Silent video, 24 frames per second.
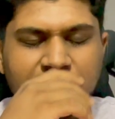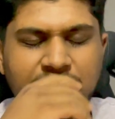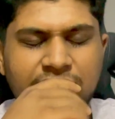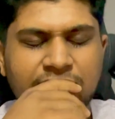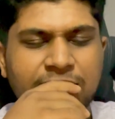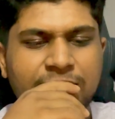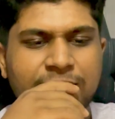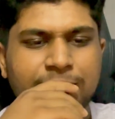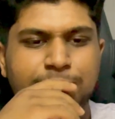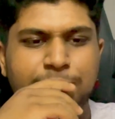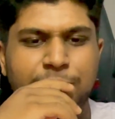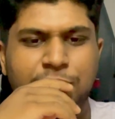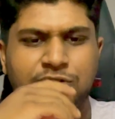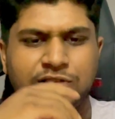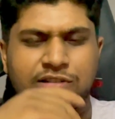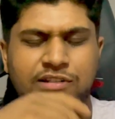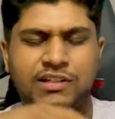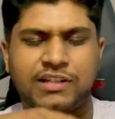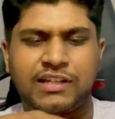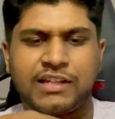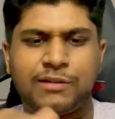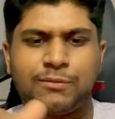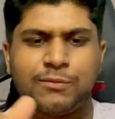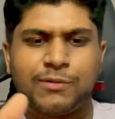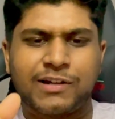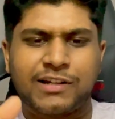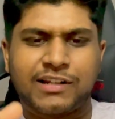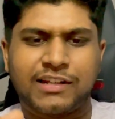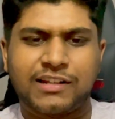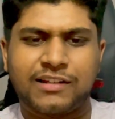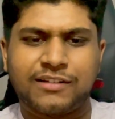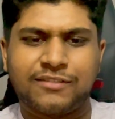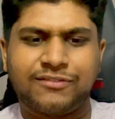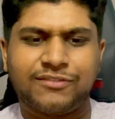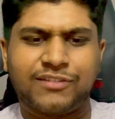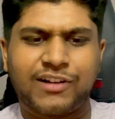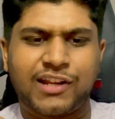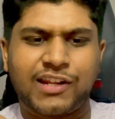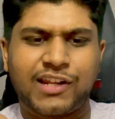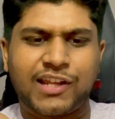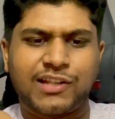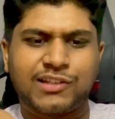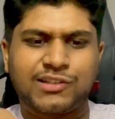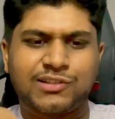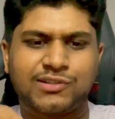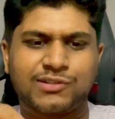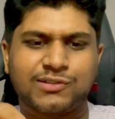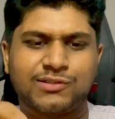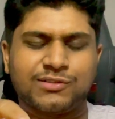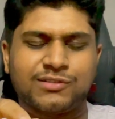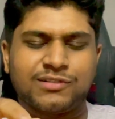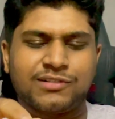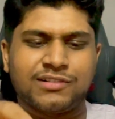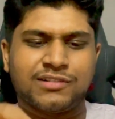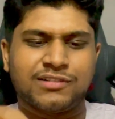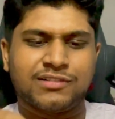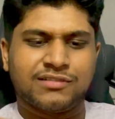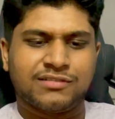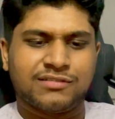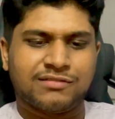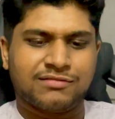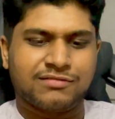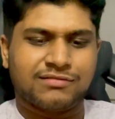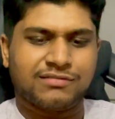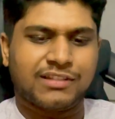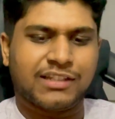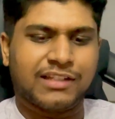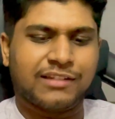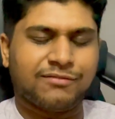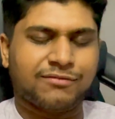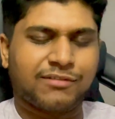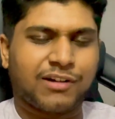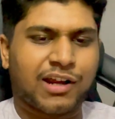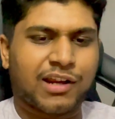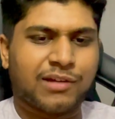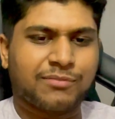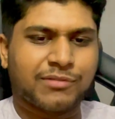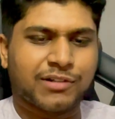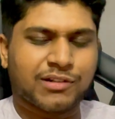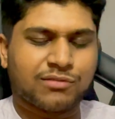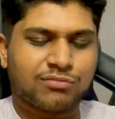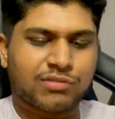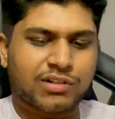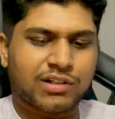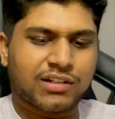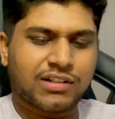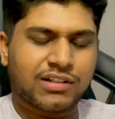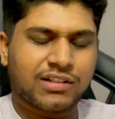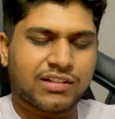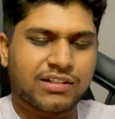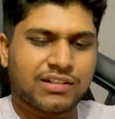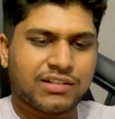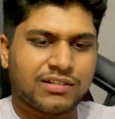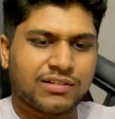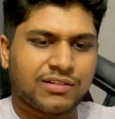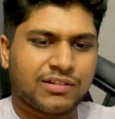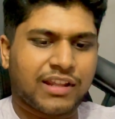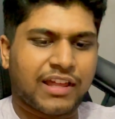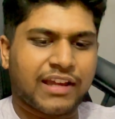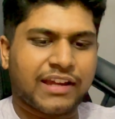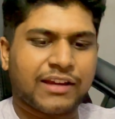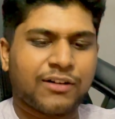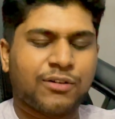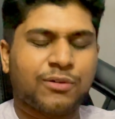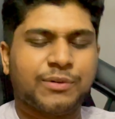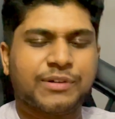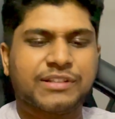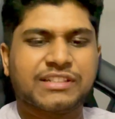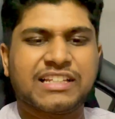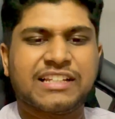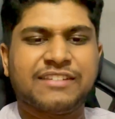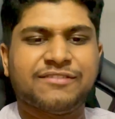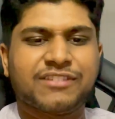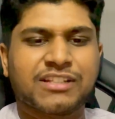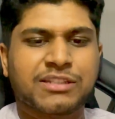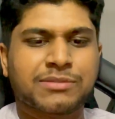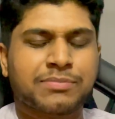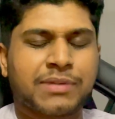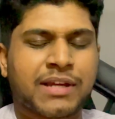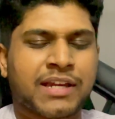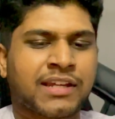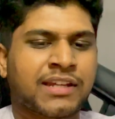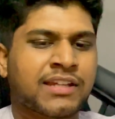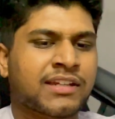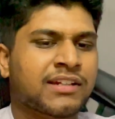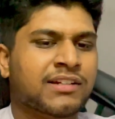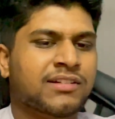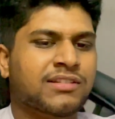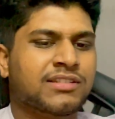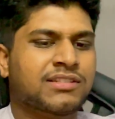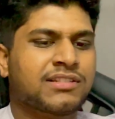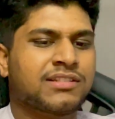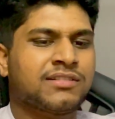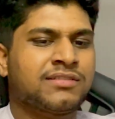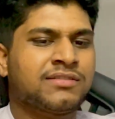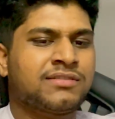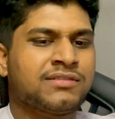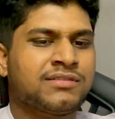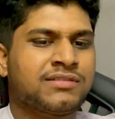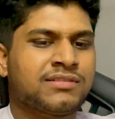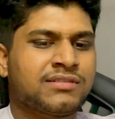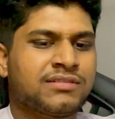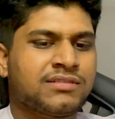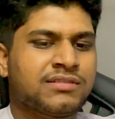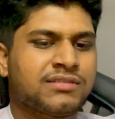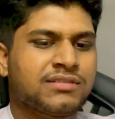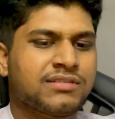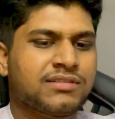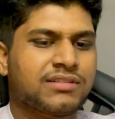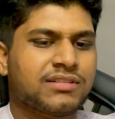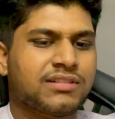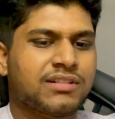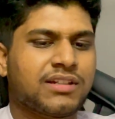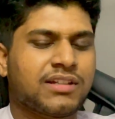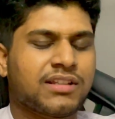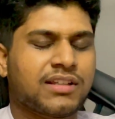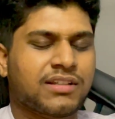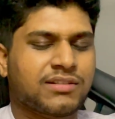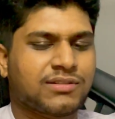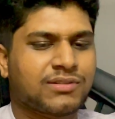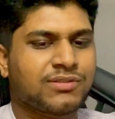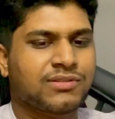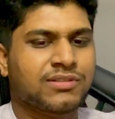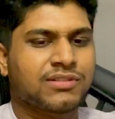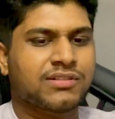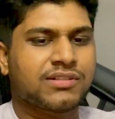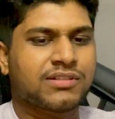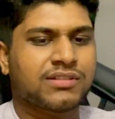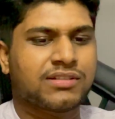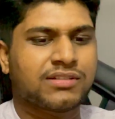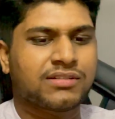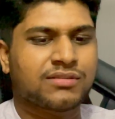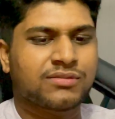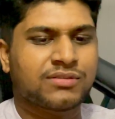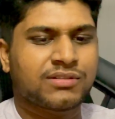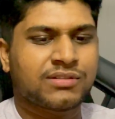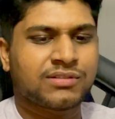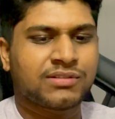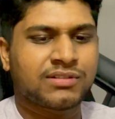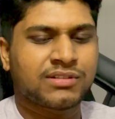think most of the time you work in a financial environment, but like always investment banking and stuff. So yeah, that's also good as well.